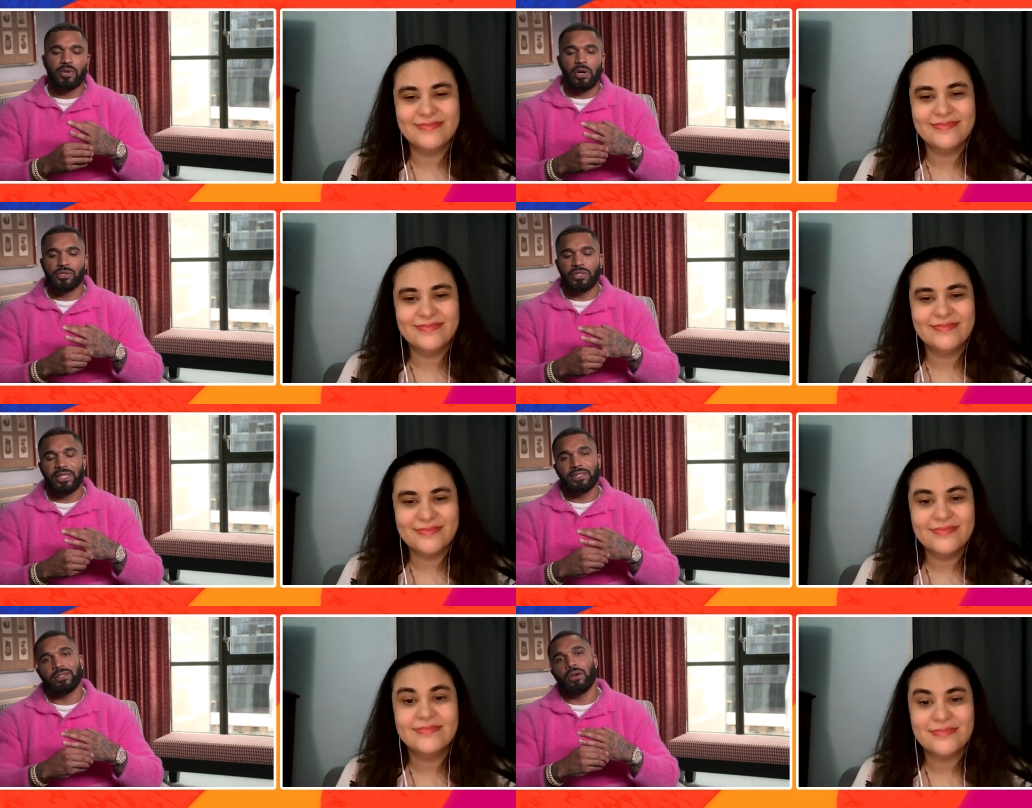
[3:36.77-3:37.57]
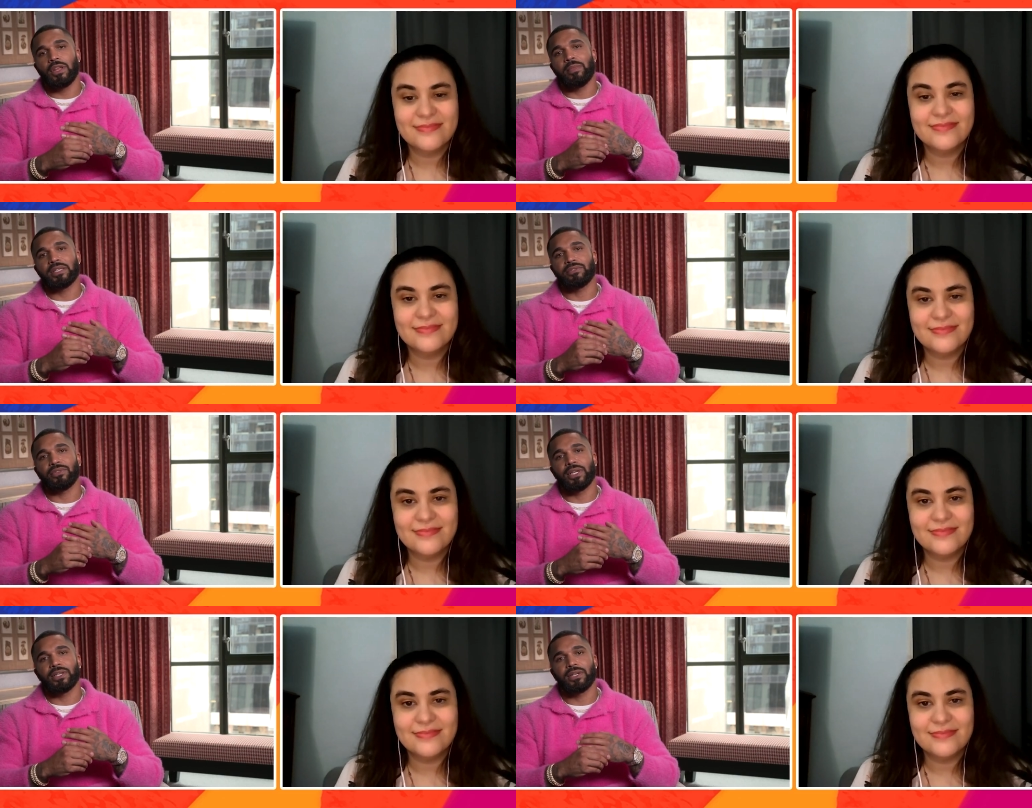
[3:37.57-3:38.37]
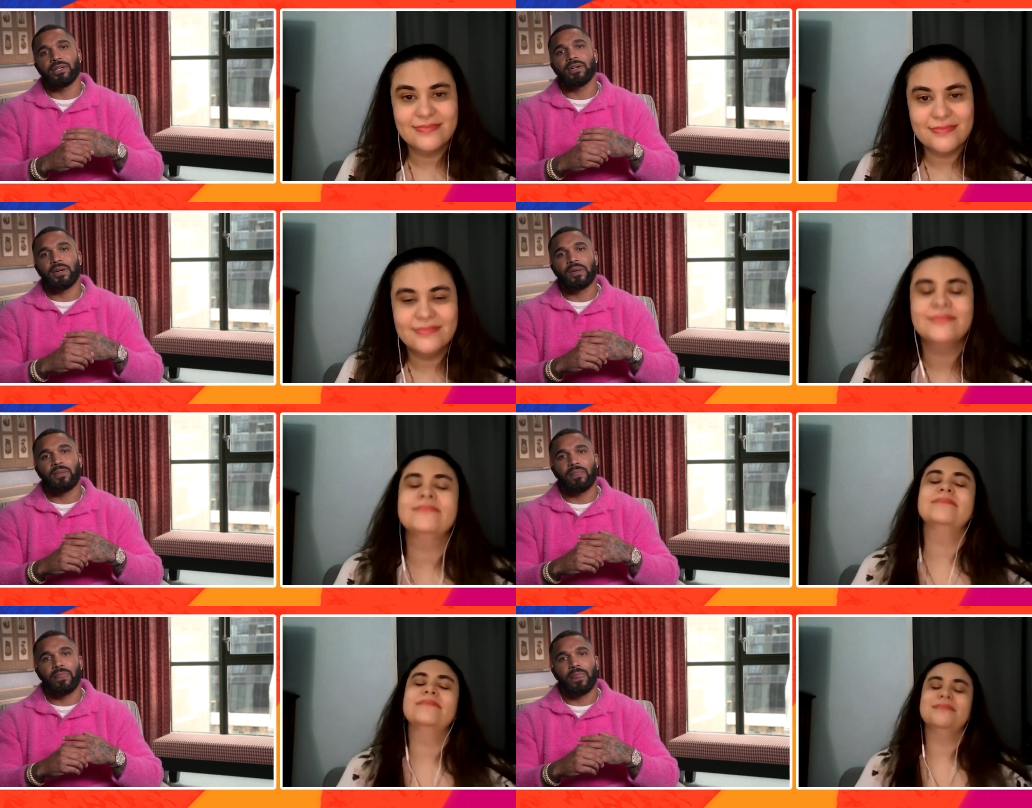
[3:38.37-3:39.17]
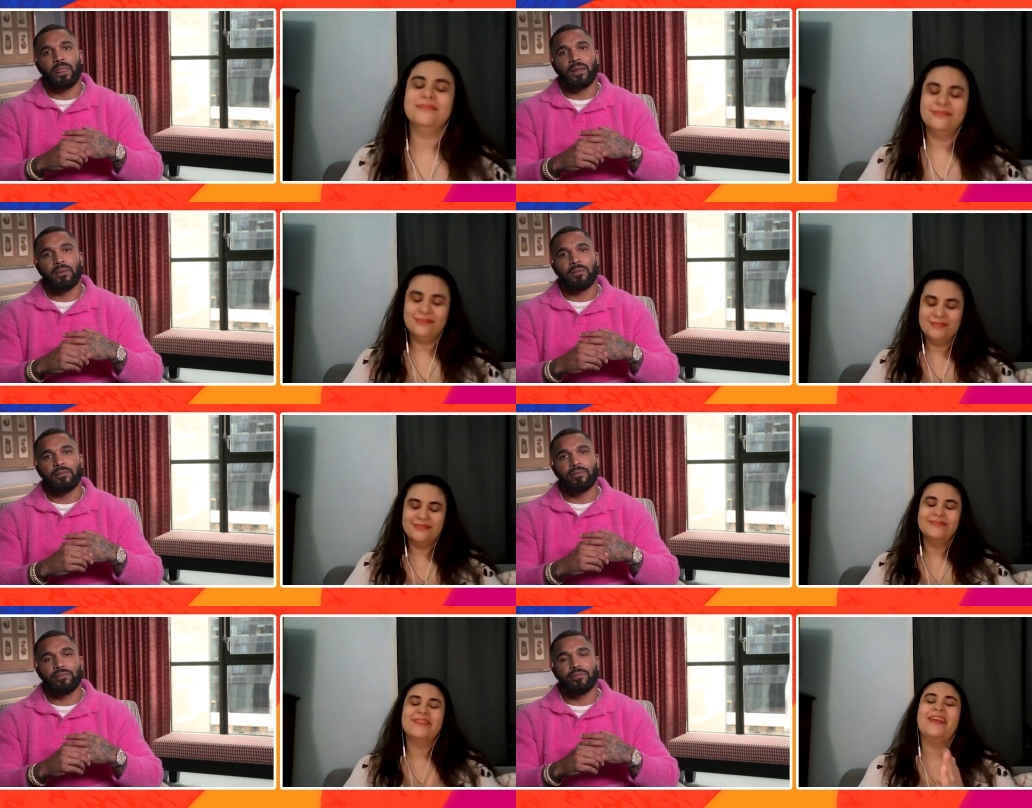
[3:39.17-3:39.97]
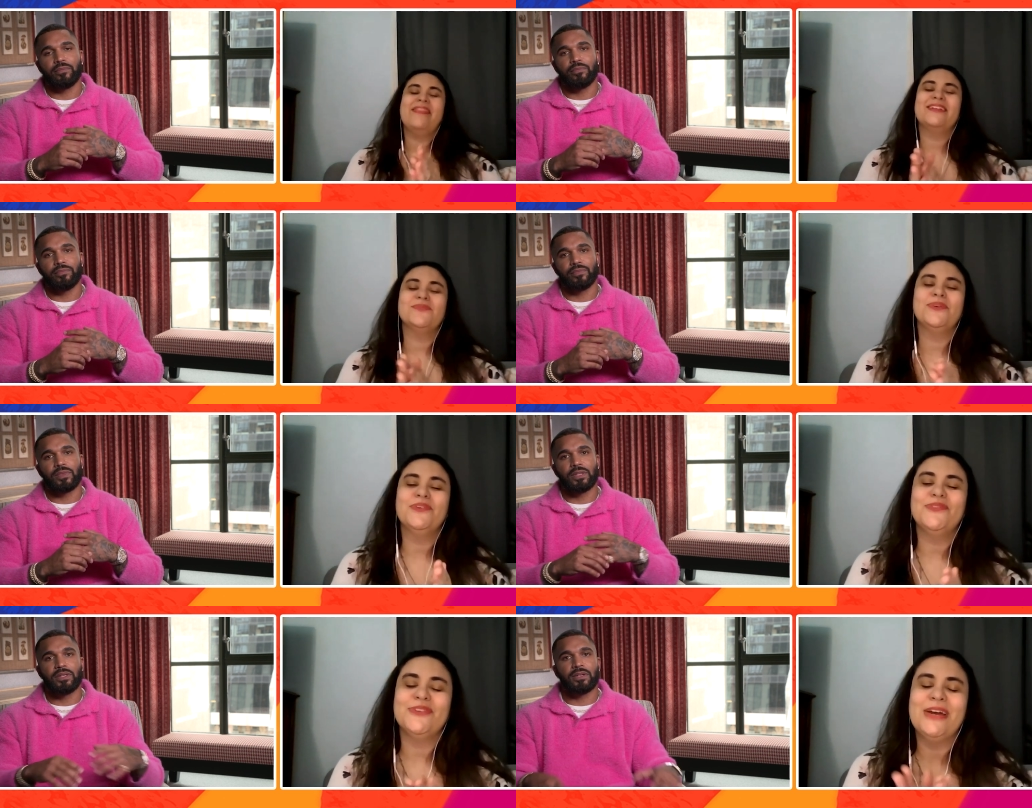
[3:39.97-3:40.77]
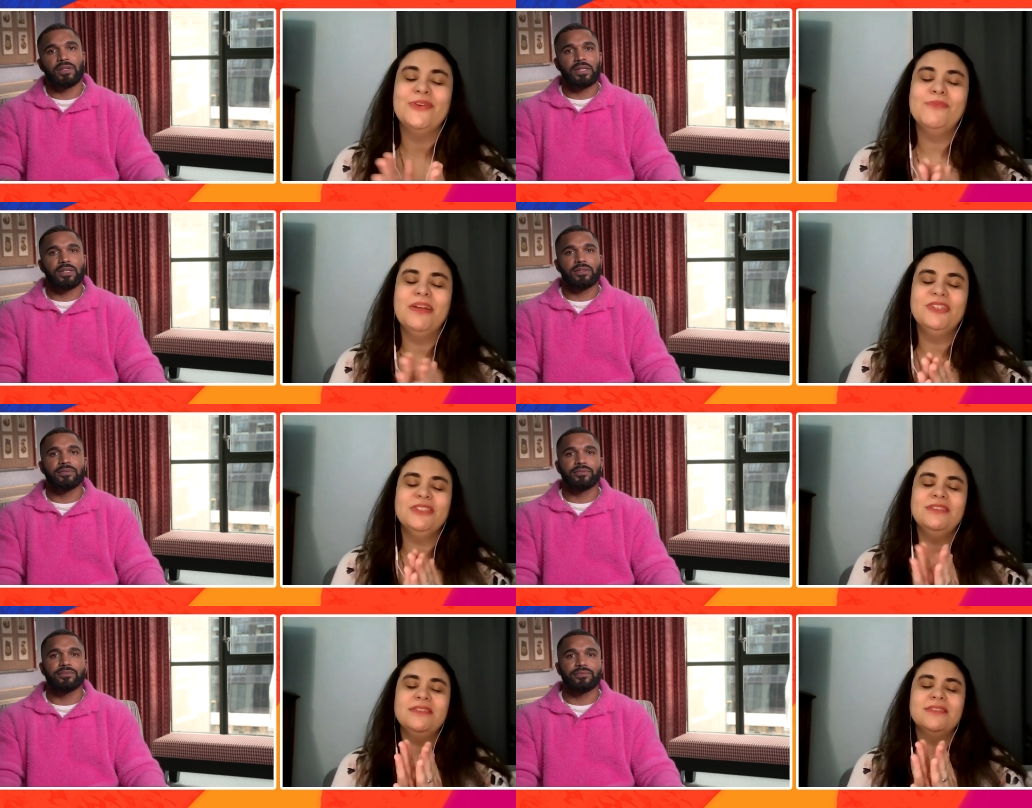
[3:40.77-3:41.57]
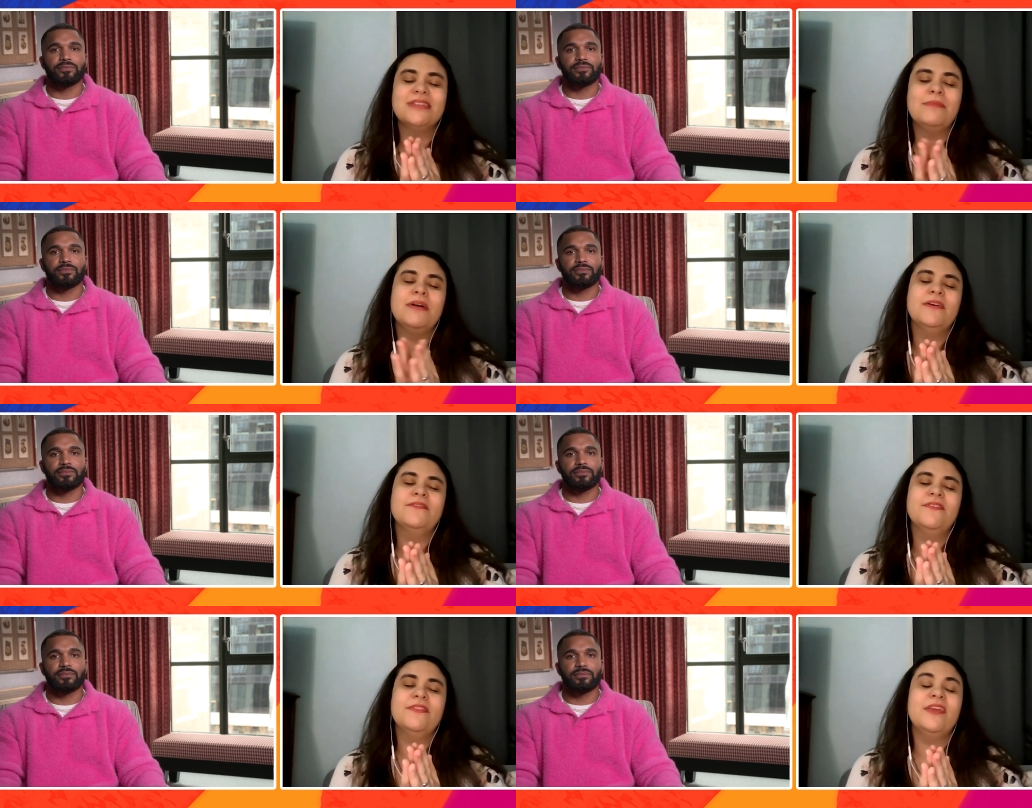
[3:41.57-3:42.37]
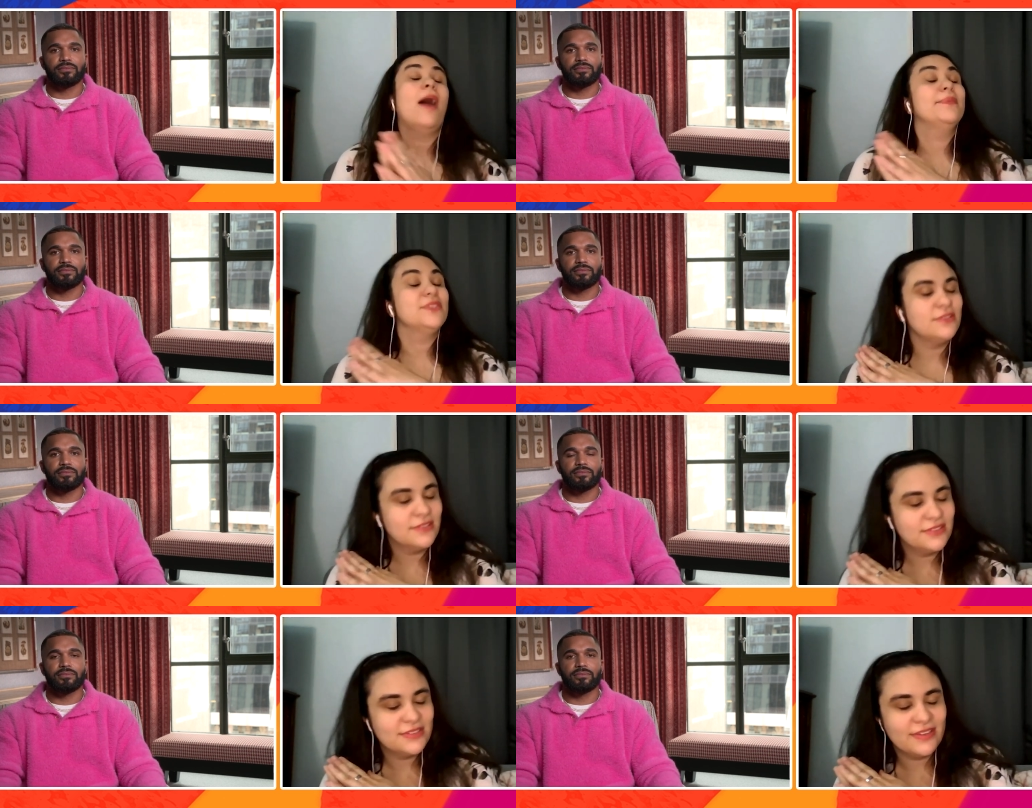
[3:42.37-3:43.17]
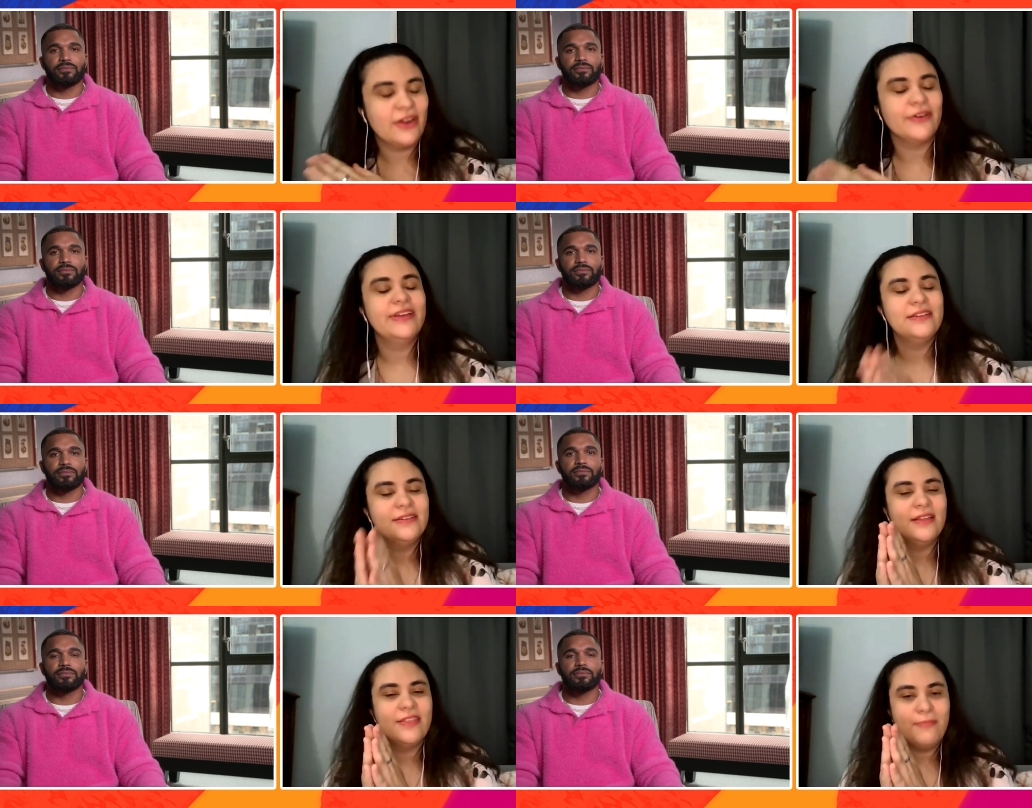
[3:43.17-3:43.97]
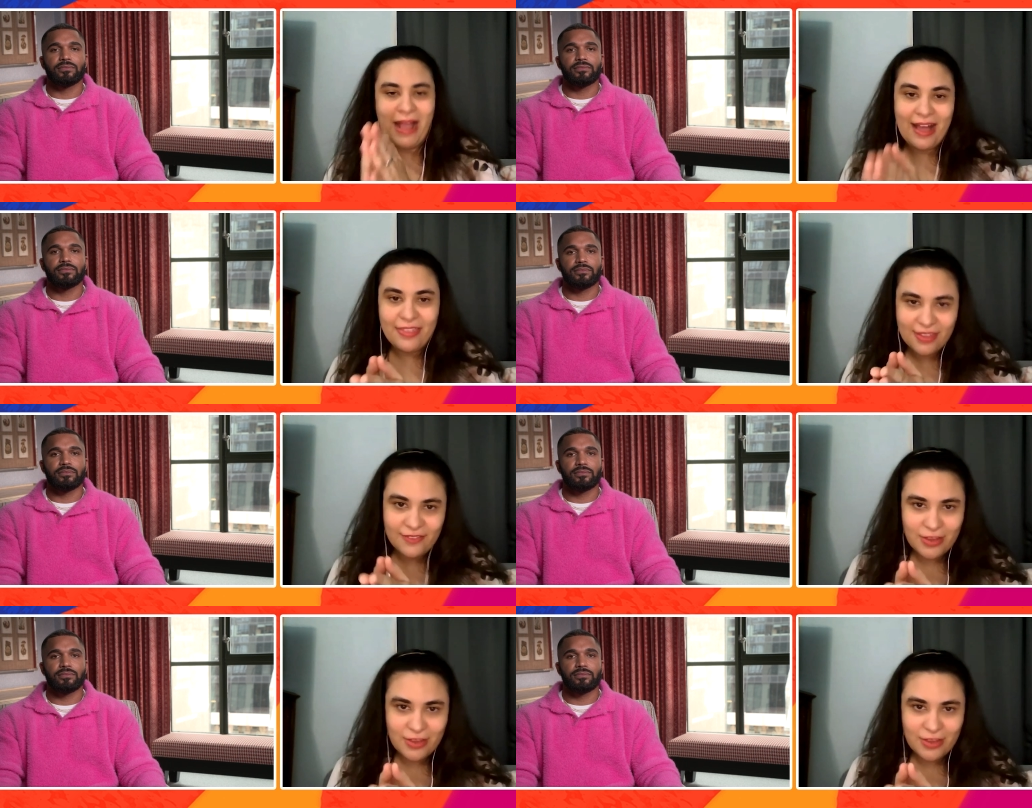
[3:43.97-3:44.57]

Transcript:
Speaker 1: but also to get to know them as a friend.
Speaker 2: Mm, that's wonderful. Now you mentioned some of the obstacles that are in the path of